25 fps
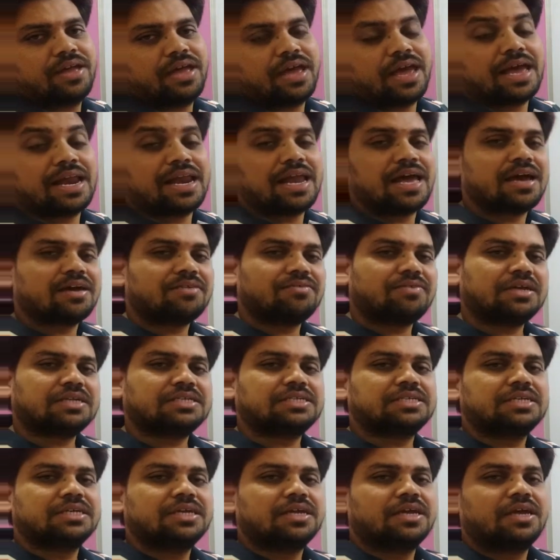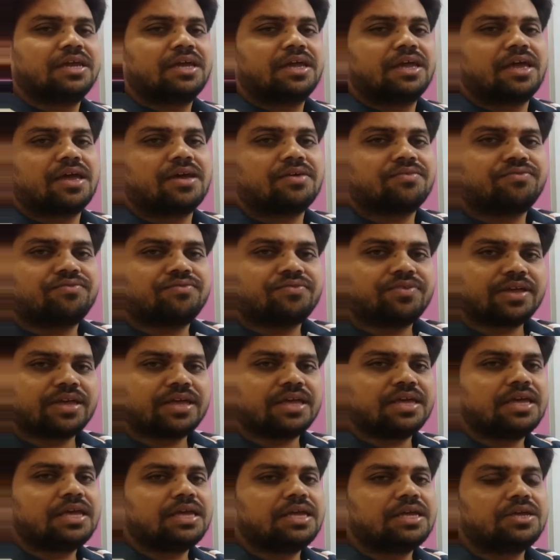along which a
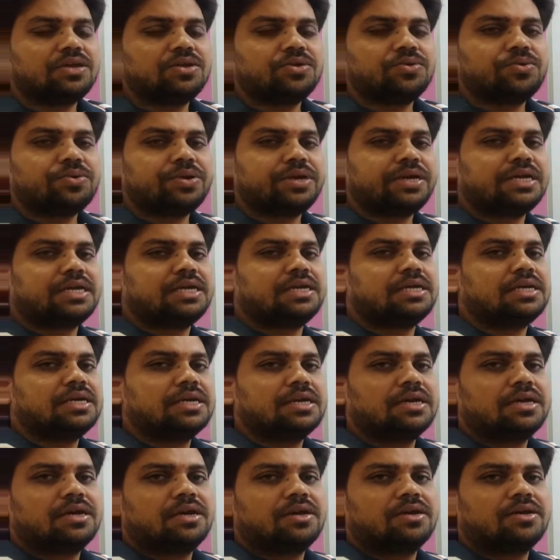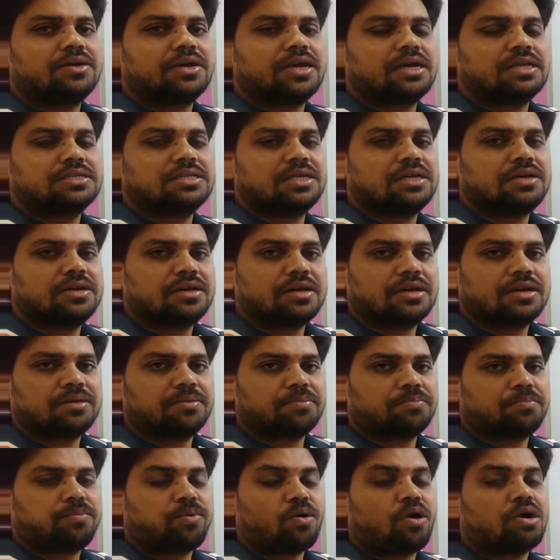free unit, you can say
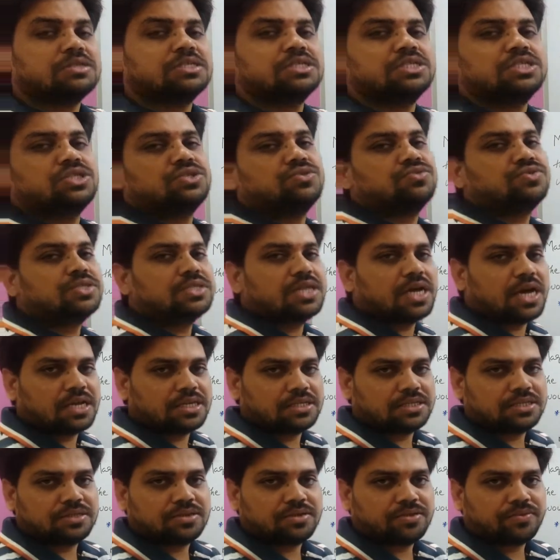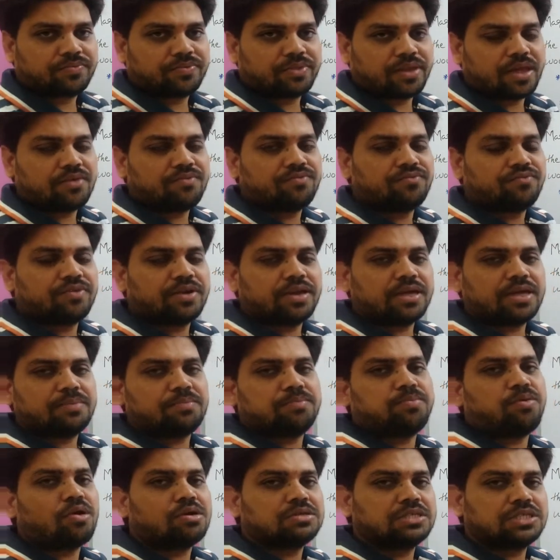a positive charge, a
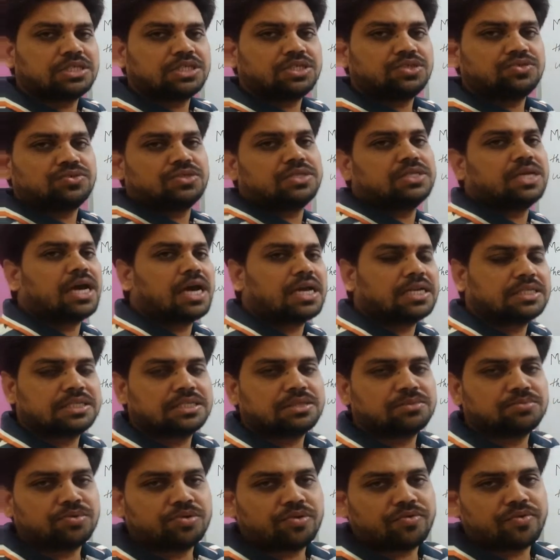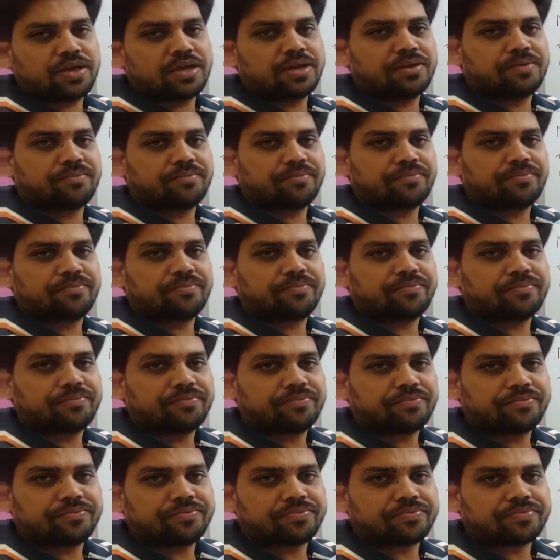free positive charge is moving,
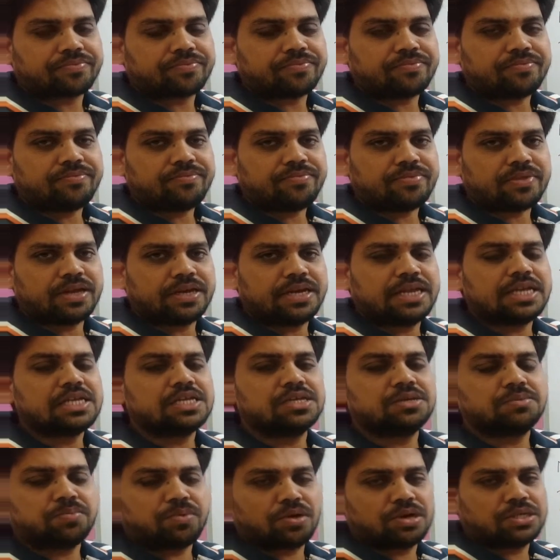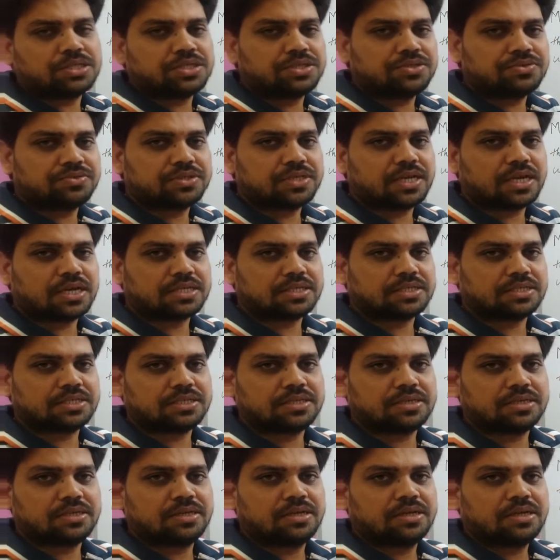test positive charge.
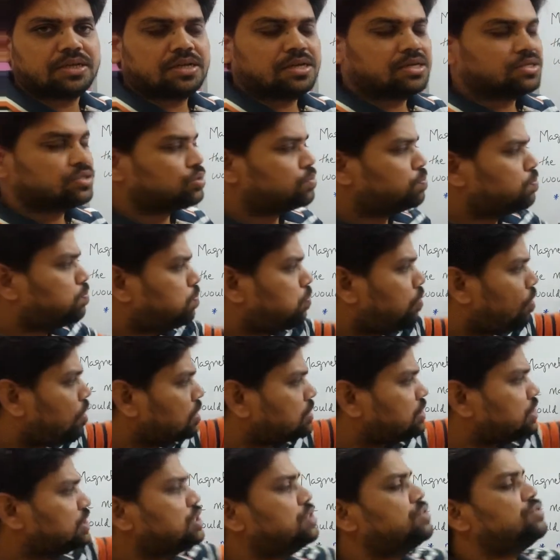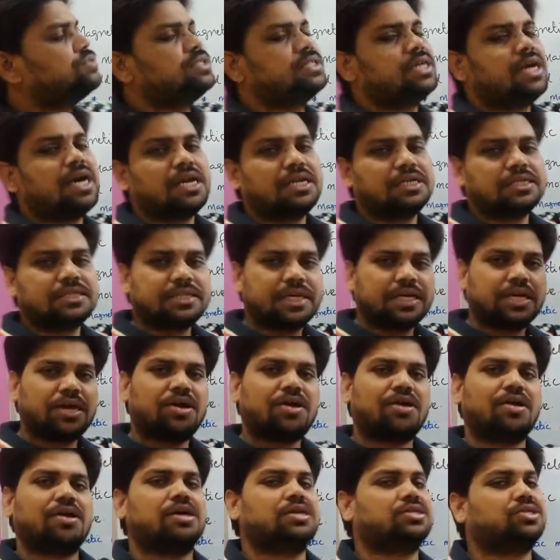So positive charge is
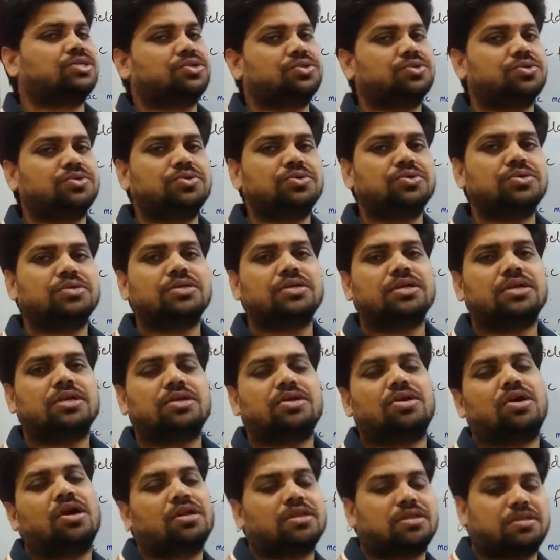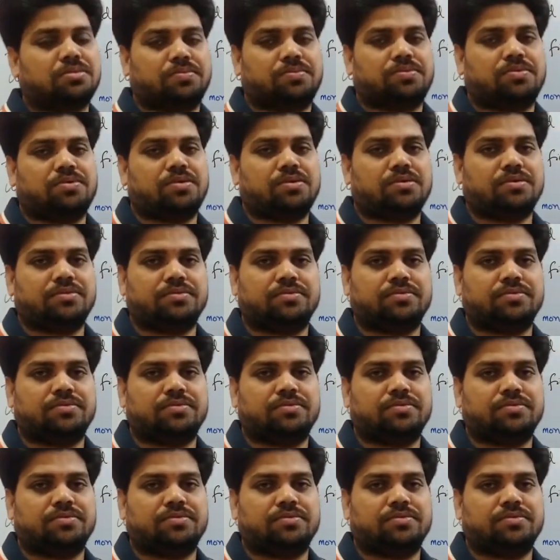analogous to north pole.